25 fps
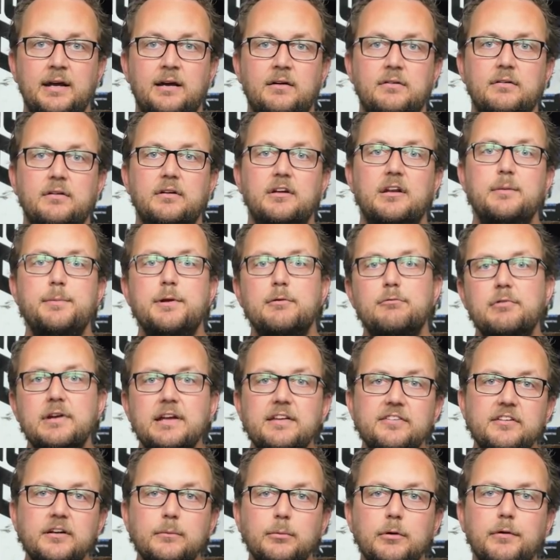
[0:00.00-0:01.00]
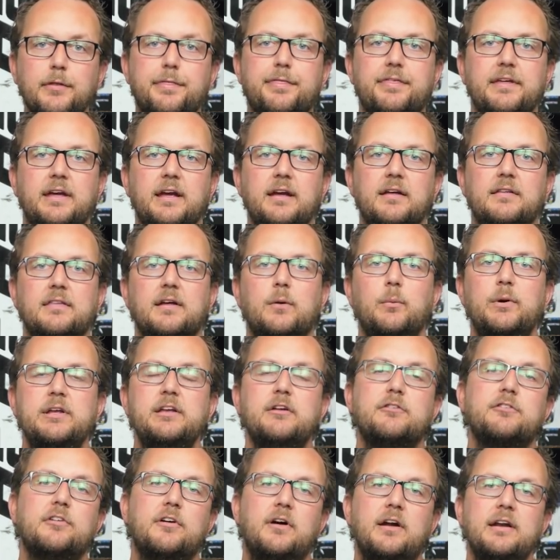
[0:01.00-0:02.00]
Now, it'd be reasonable to think that
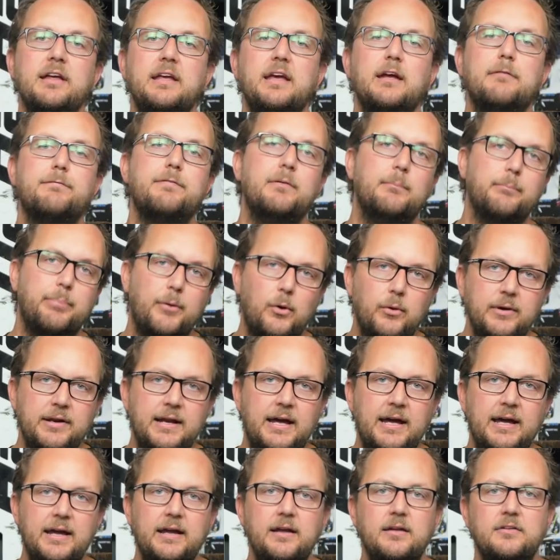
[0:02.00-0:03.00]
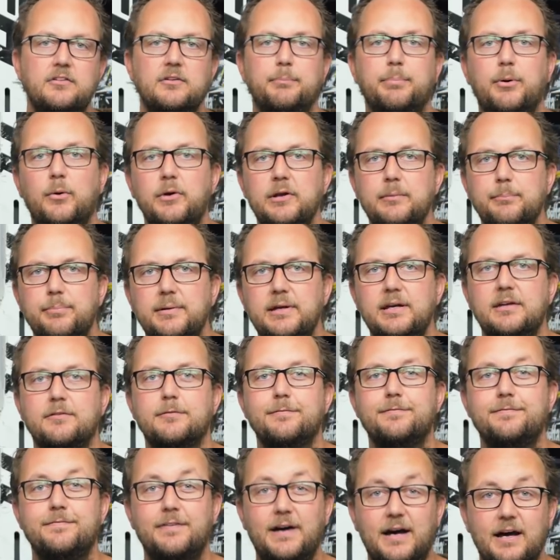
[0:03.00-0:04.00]
when you're trying to get from point A to point B
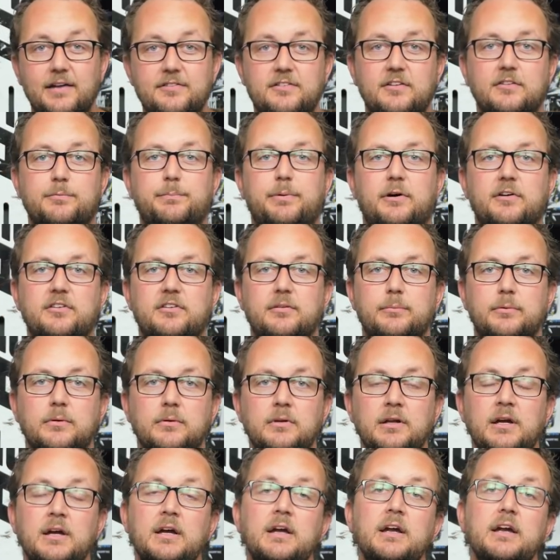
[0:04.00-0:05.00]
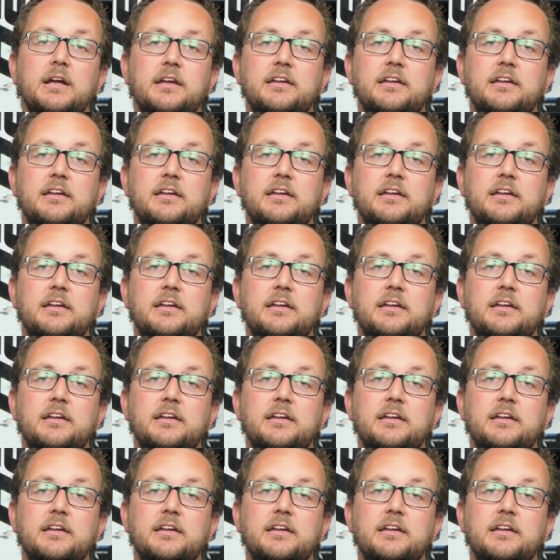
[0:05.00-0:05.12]
as fast as possible,